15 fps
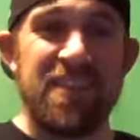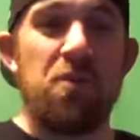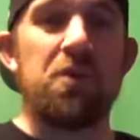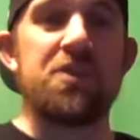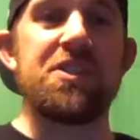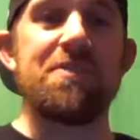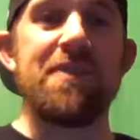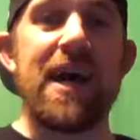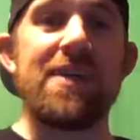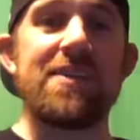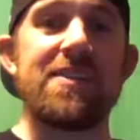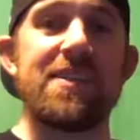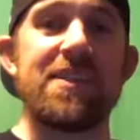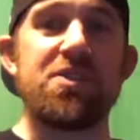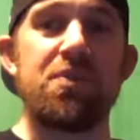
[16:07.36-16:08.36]
Well,
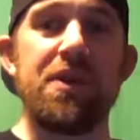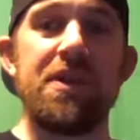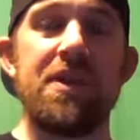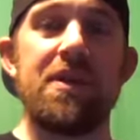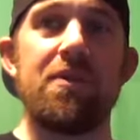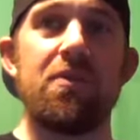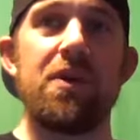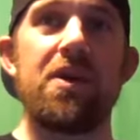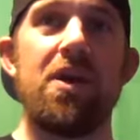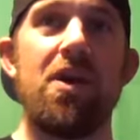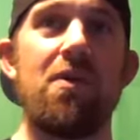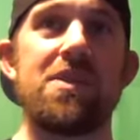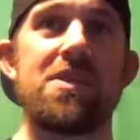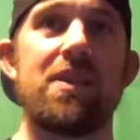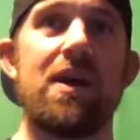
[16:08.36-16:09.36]
gymnastics, we we
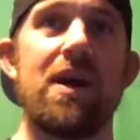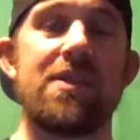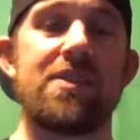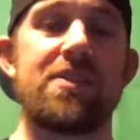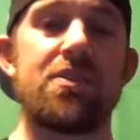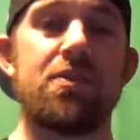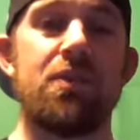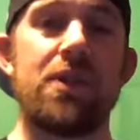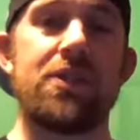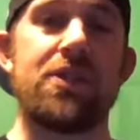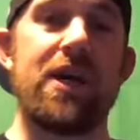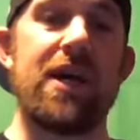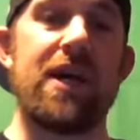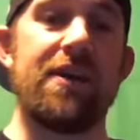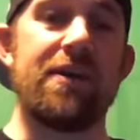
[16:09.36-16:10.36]
always lost to what
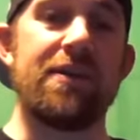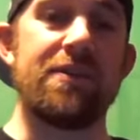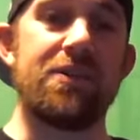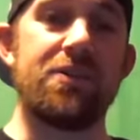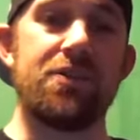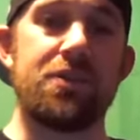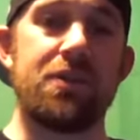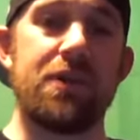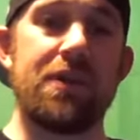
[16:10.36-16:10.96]
China usually.